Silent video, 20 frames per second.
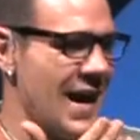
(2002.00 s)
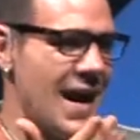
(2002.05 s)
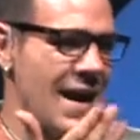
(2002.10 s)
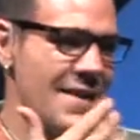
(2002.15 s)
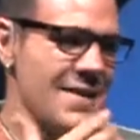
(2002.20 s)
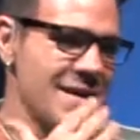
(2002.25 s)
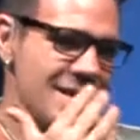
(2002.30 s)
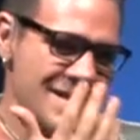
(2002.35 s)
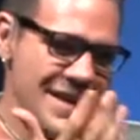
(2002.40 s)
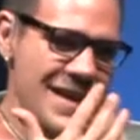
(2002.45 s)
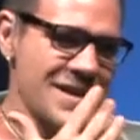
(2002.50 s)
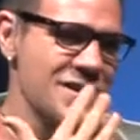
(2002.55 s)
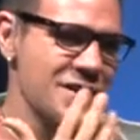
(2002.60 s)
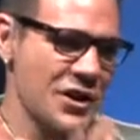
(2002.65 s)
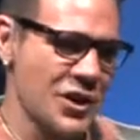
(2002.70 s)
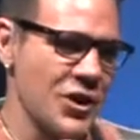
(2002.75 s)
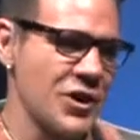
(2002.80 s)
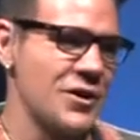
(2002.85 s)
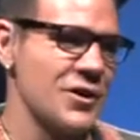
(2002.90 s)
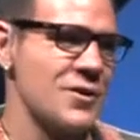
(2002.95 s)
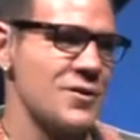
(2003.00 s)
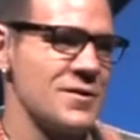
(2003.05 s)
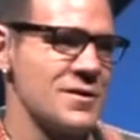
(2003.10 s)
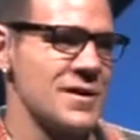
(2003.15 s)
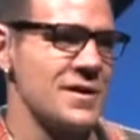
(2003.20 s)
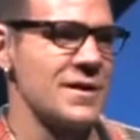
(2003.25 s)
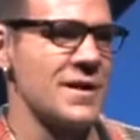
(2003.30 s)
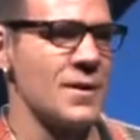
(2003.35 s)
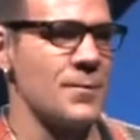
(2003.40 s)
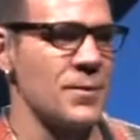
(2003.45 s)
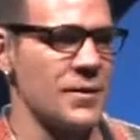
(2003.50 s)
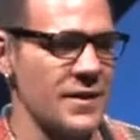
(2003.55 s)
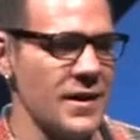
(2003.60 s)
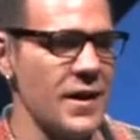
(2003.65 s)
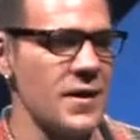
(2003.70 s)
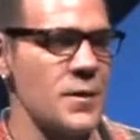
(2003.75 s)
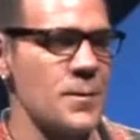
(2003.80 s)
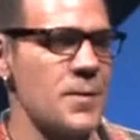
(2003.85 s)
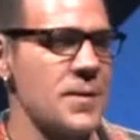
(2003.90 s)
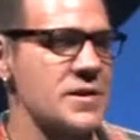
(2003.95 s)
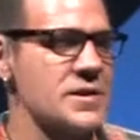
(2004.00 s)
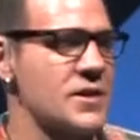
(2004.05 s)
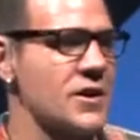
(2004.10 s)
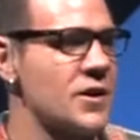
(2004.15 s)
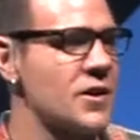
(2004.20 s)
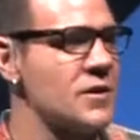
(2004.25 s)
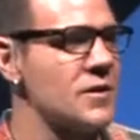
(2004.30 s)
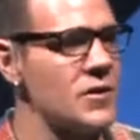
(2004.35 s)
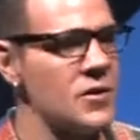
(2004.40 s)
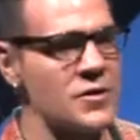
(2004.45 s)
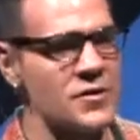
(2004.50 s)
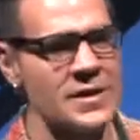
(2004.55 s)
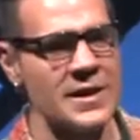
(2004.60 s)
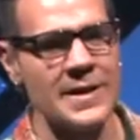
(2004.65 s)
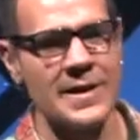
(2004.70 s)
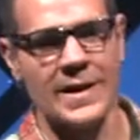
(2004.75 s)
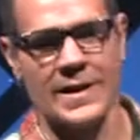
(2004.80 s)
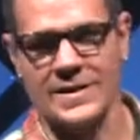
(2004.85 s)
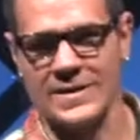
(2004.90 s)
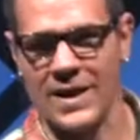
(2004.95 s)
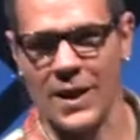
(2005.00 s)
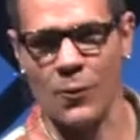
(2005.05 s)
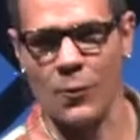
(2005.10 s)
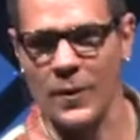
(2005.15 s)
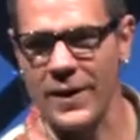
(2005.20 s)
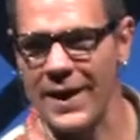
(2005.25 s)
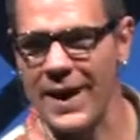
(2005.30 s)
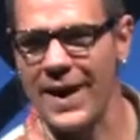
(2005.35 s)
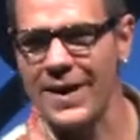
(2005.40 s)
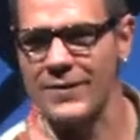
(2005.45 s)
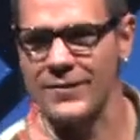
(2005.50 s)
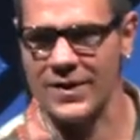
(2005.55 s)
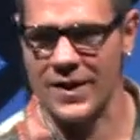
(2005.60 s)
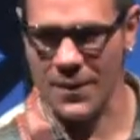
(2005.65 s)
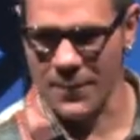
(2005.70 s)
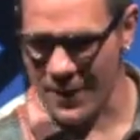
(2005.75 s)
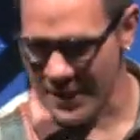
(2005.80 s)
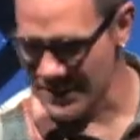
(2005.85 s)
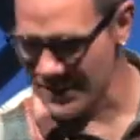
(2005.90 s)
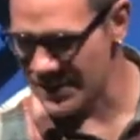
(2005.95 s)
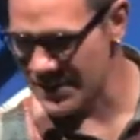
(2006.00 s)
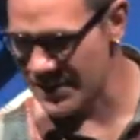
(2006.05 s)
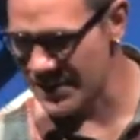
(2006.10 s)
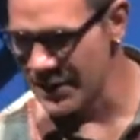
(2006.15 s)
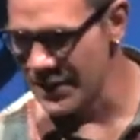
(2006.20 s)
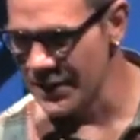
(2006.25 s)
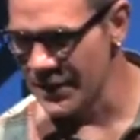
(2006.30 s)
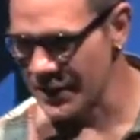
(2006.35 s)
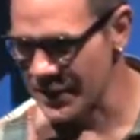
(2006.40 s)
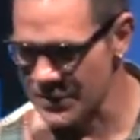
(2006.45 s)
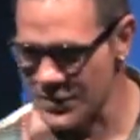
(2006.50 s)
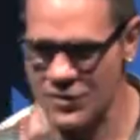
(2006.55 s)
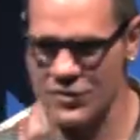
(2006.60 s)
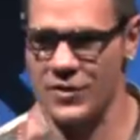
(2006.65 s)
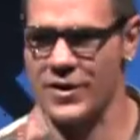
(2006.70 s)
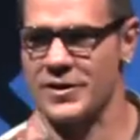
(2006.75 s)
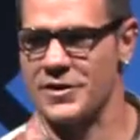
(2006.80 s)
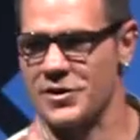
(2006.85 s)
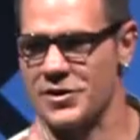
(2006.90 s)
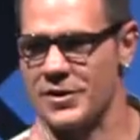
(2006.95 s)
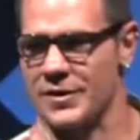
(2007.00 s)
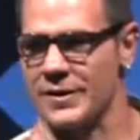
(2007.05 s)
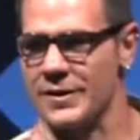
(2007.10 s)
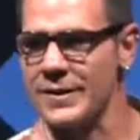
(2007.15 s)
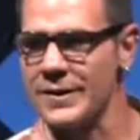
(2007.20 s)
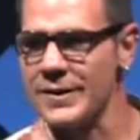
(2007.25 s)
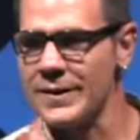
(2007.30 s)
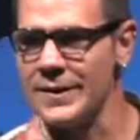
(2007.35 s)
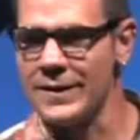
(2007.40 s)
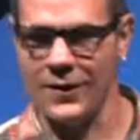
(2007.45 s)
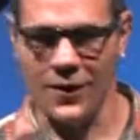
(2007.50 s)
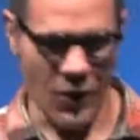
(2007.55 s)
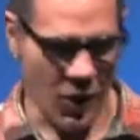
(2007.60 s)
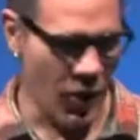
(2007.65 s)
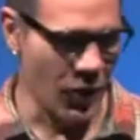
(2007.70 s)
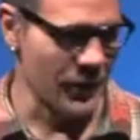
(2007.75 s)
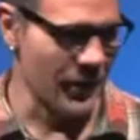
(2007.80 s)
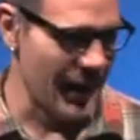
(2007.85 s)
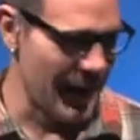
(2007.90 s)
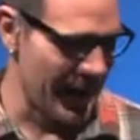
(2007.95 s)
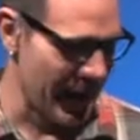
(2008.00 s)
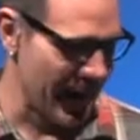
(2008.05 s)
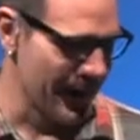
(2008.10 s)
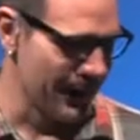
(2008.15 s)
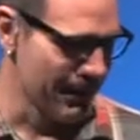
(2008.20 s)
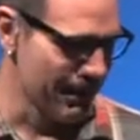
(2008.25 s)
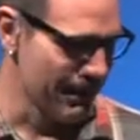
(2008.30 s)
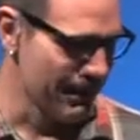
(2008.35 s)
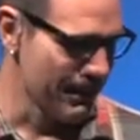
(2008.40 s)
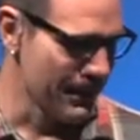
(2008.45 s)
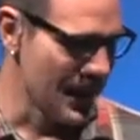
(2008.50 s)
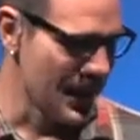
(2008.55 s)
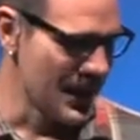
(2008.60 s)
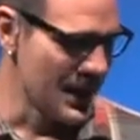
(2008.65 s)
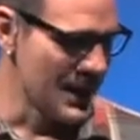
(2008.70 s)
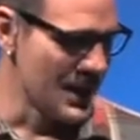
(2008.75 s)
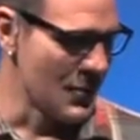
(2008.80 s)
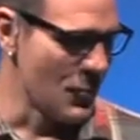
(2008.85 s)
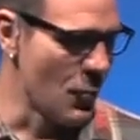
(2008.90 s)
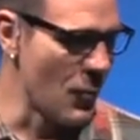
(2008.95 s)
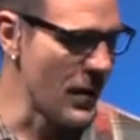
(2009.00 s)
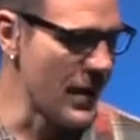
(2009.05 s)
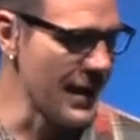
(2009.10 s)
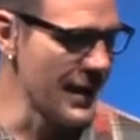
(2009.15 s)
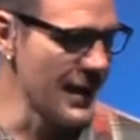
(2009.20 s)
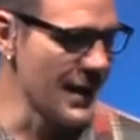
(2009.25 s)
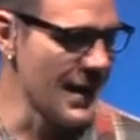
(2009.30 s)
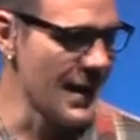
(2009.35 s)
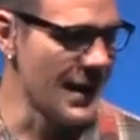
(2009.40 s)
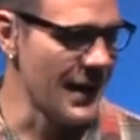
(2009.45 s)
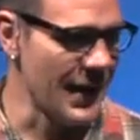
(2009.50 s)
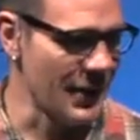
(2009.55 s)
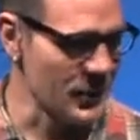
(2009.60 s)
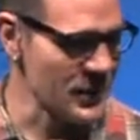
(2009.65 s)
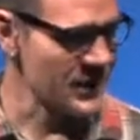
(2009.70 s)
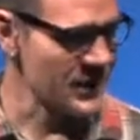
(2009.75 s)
that's uh, actually good news in there. But the other piece of good news is that we have commenced construction already. We, uh, everyone's